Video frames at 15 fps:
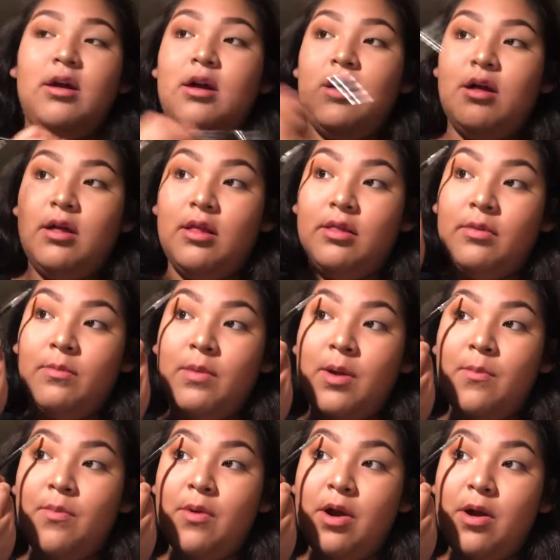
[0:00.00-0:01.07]
on my
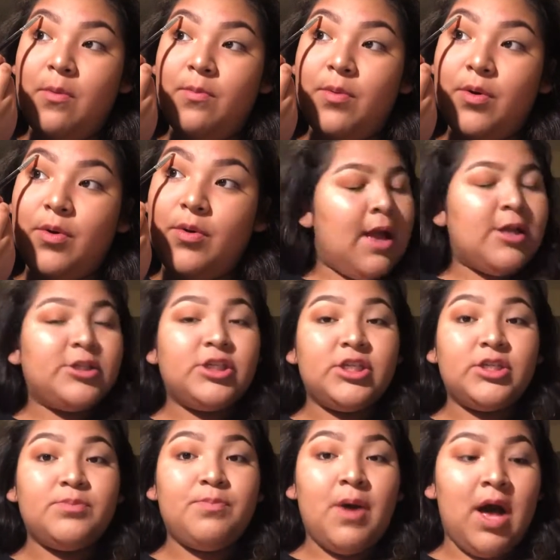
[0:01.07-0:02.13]
brow bone.
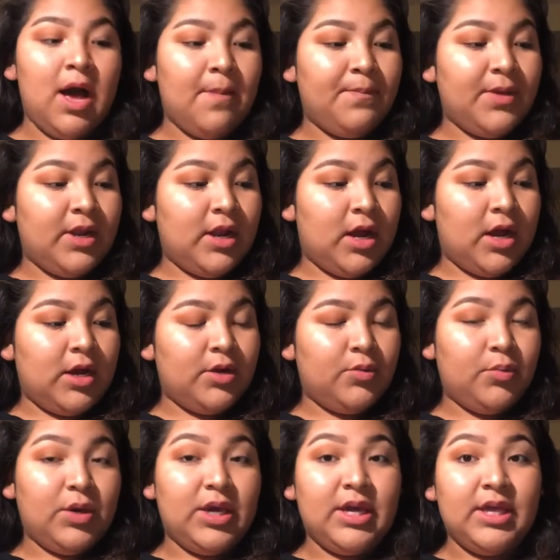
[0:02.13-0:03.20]
Just pop it on
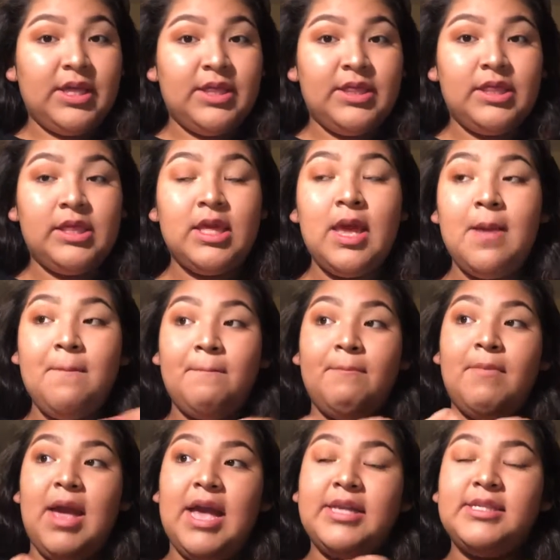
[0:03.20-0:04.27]
with
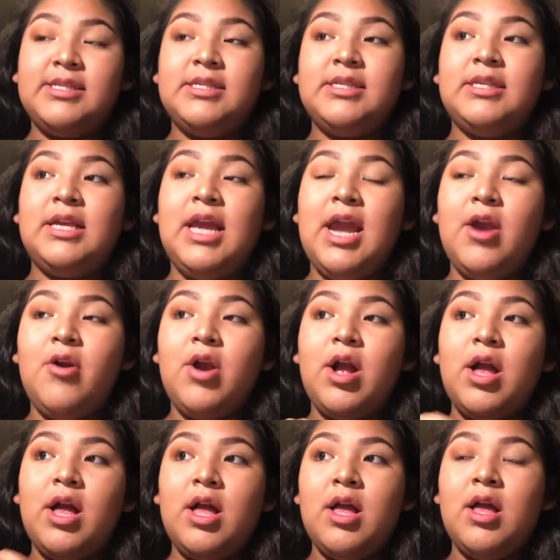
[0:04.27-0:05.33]

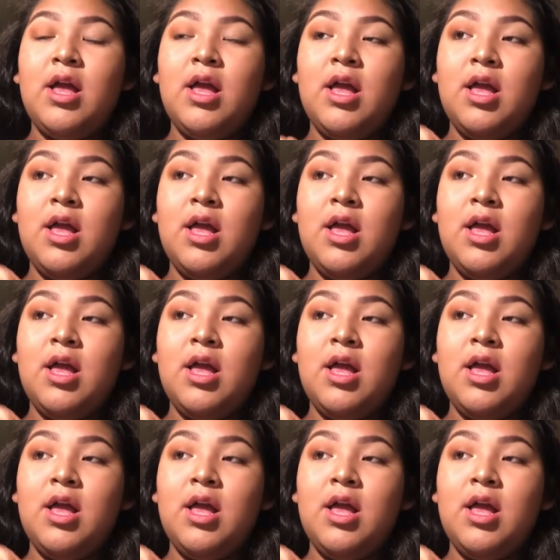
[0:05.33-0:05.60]
mascara.